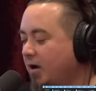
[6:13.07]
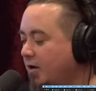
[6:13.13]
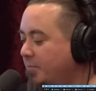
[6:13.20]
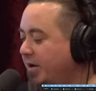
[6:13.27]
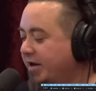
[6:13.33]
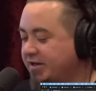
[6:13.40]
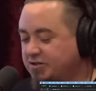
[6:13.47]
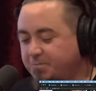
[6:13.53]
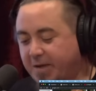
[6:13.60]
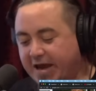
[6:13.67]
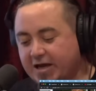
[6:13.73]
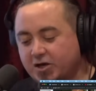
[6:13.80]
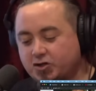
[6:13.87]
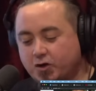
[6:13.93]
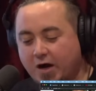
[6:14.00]
But it's
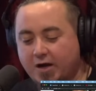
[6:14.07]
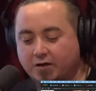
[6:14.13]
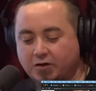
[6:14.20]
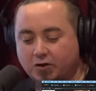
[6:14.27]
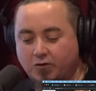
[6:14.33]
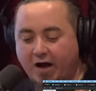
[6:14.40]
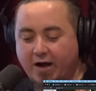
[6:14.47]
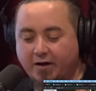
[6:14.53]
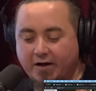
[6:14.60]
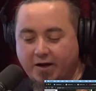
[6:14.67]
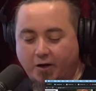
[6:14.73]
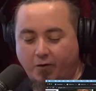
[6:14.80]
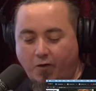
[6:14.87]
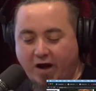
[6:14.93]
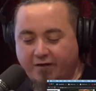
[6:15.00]
penetrating the granite at
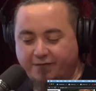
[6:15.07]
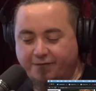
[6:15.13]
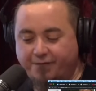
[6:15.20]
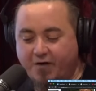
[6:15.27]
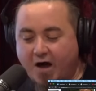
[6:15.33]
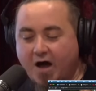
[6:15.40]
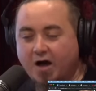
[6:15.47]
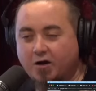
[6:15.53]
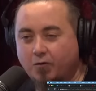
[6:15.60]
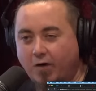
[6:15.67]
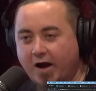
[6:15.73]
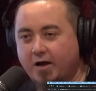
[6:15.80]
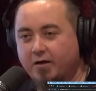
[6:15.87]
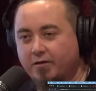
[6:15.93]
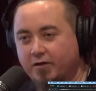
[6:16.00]
a rate far
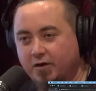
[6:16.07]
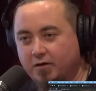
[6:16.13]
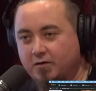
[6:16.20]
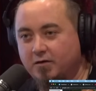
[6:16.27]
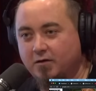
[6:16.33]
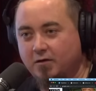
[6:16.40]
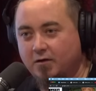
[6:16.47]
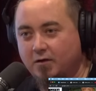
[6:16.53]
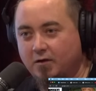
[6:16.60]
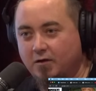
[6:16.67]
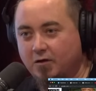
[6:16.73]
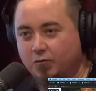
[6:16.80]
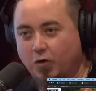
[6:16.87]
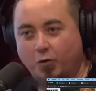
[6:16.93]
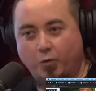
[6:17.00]
greater than
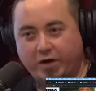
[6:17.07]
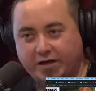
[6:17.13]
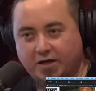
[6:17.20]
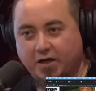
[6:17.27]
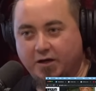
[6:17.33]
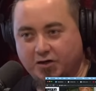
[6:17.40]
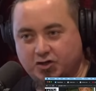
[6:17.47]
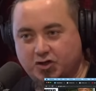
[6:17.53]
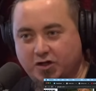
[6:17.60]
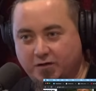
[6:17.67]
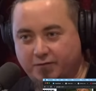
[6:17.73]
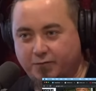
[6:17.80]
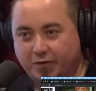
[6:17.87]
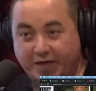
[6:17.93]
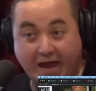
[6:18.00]
what we can
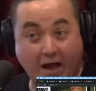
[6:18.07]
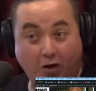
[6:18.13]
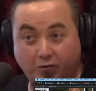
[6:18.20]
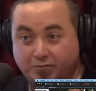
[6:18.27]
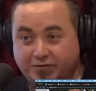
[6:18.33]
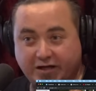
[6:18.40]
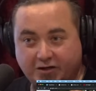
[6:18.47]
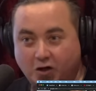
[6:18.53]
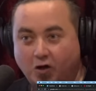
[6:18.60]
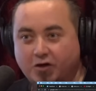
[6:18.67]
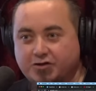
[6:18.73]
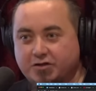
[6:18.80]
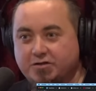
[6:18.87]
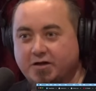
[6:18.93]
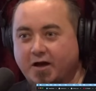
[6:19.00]
achieve with our
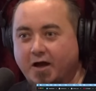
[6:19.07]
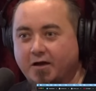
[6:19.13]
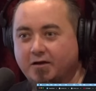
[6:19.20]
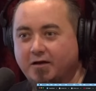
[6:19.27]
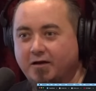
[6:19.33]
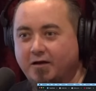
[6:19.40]
technology today.